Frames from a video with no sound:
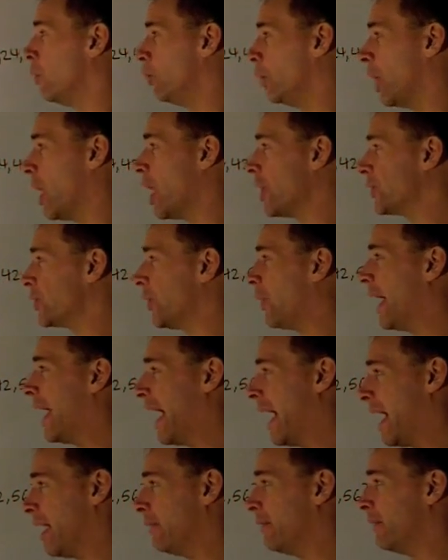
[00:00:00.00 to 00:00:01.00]
We also
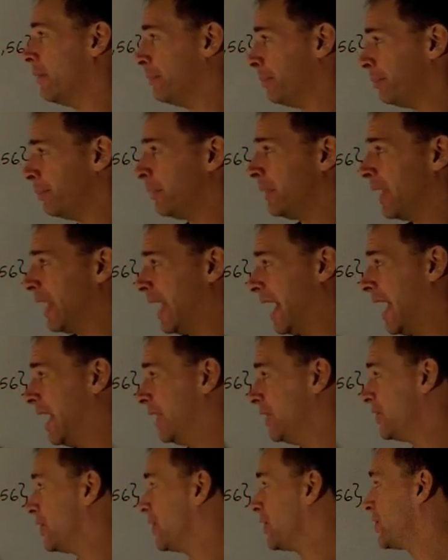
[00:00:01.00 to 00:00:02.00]
have n
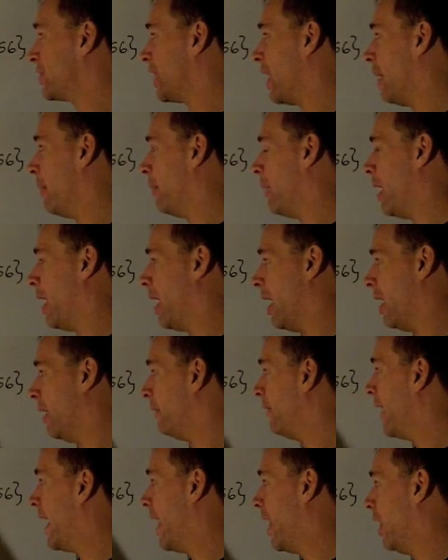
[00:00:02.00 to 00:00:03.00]
is the sum
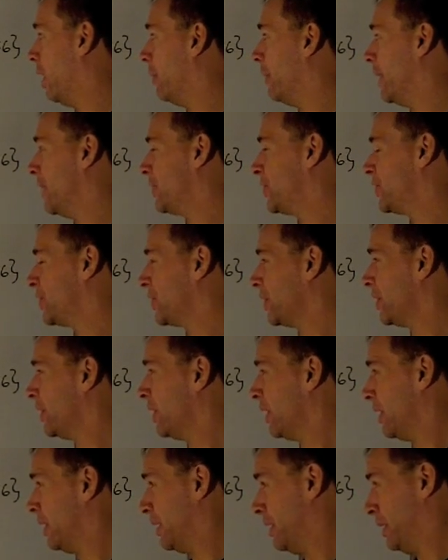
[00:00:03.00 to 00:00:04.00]
of elements
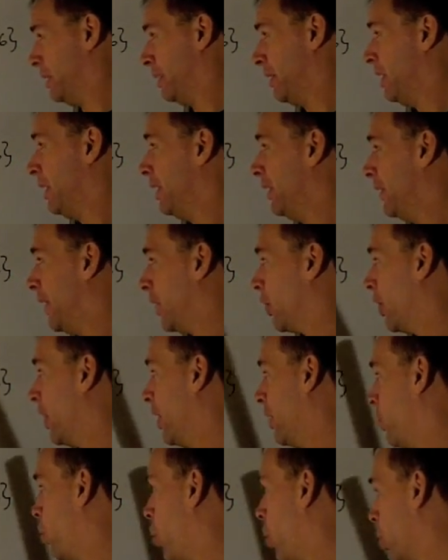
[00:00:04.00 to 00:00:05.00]
that are
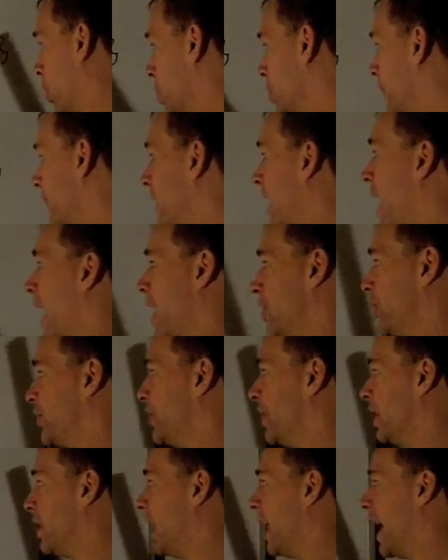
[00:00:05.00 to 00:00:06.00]
orders of
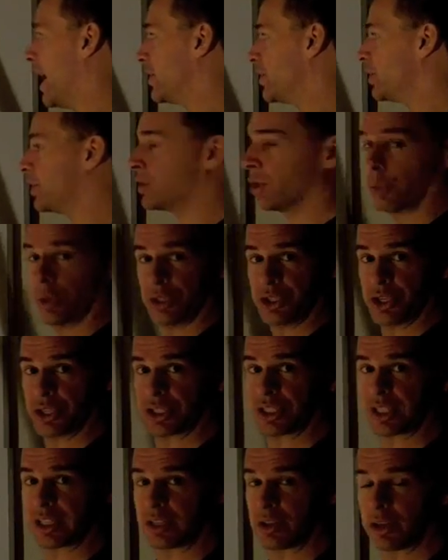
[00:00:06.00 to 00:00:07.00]
conjugacy classes, so we
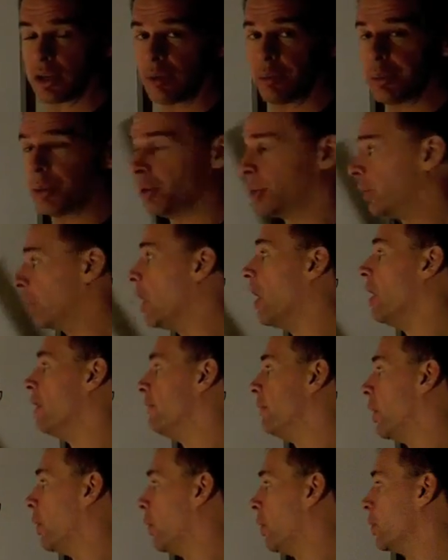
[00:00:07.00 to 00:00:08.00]
just computed all
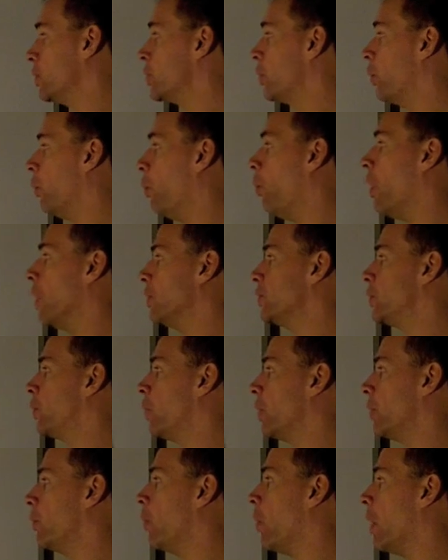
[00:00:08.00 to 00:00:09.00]
of those, 1,
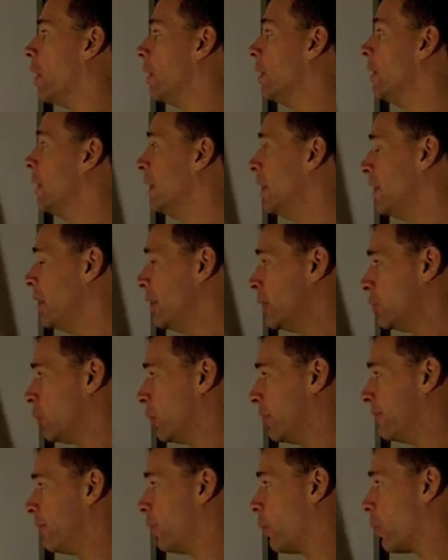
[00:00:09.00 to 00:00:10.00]
21,
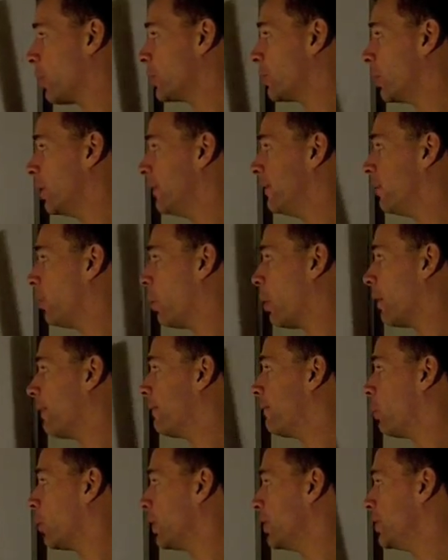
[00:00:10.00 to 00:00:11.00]
24, 24,
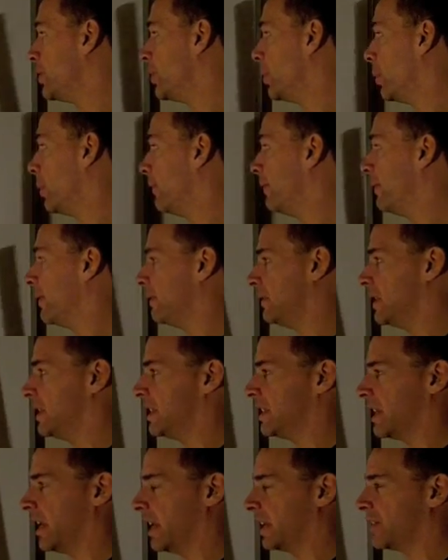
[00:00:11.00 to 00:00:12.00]
42, and
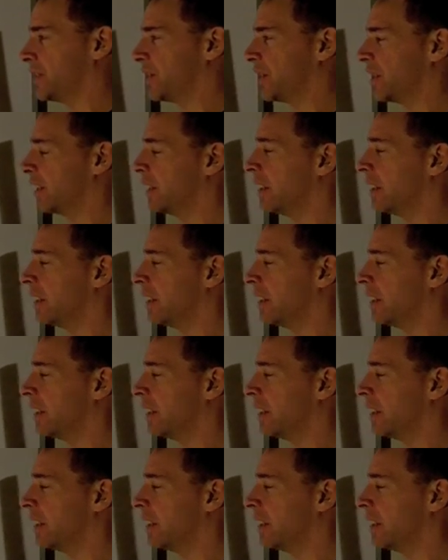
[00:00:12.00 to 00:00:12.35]
56.